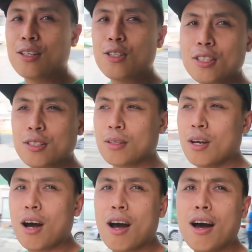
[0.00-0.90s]
just
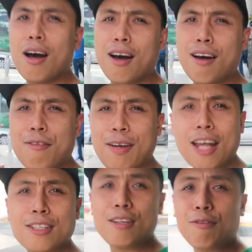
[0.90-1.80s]
uh,
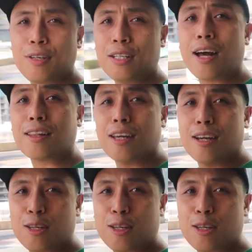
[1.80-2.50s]
financially free that